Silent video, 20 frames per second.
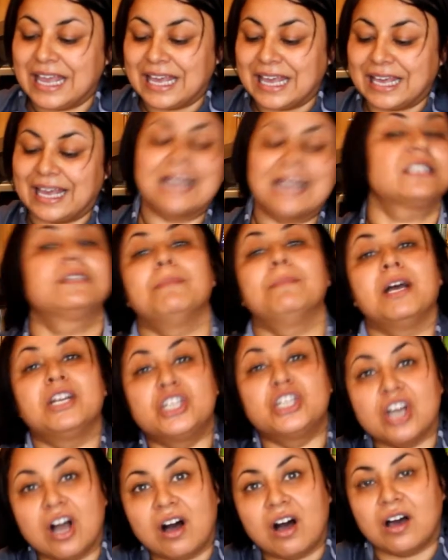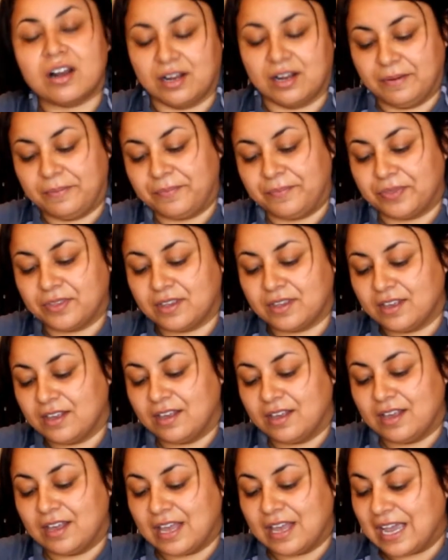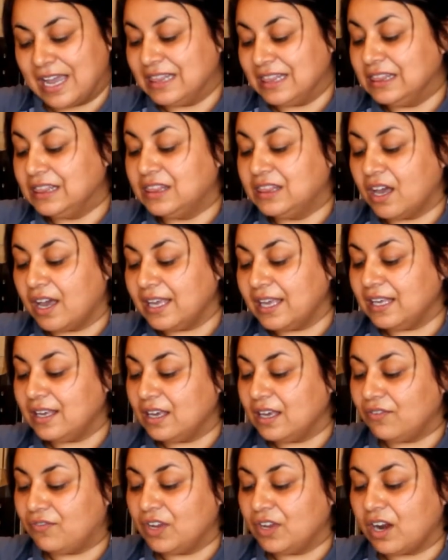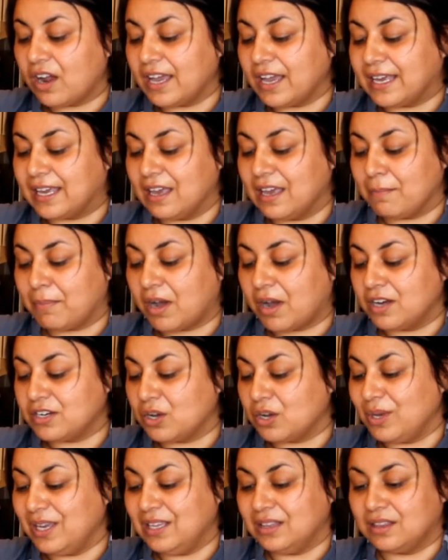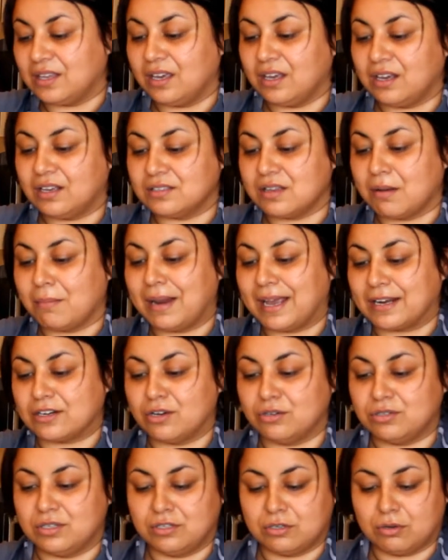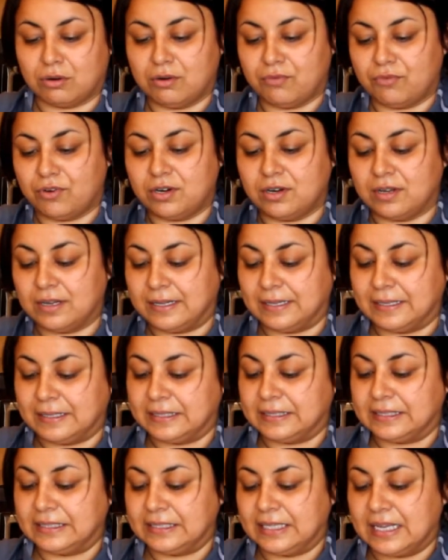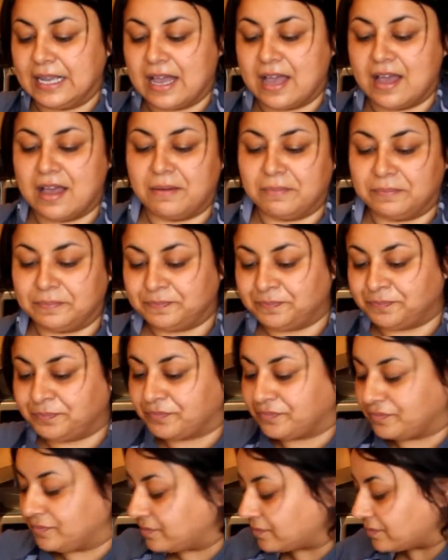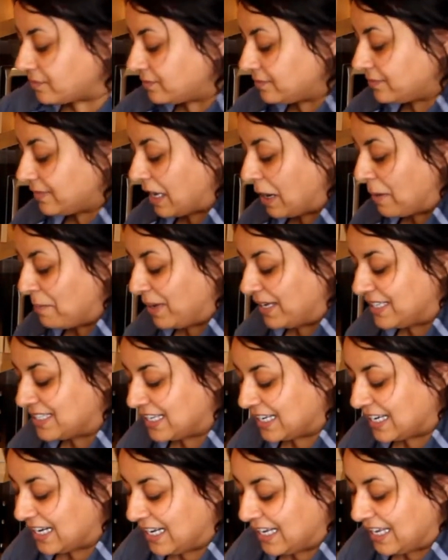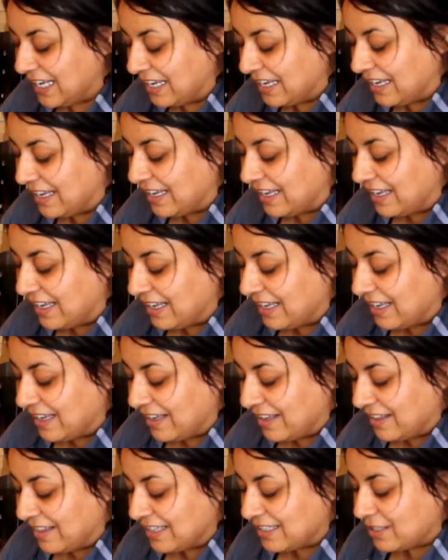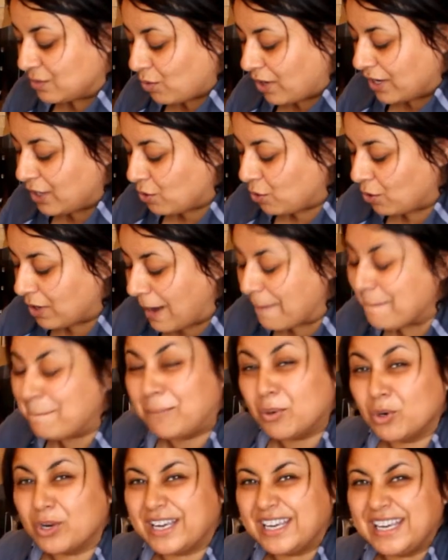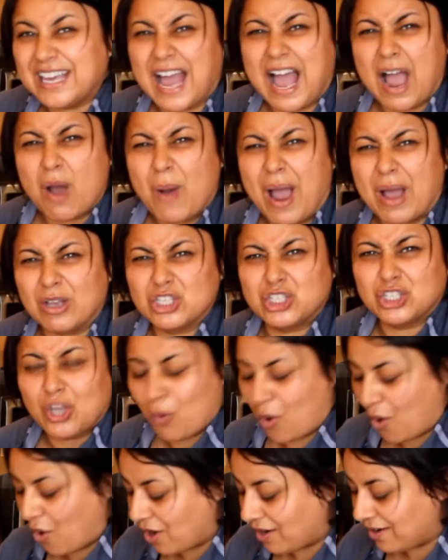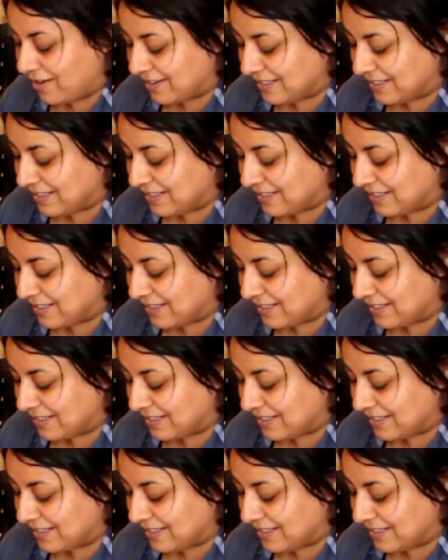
Get some ajar and dahi if you like it, but I don't eat dahi because I'm lactose intolerant. And basically, this is what you call a burgi. Ow, it's so hot.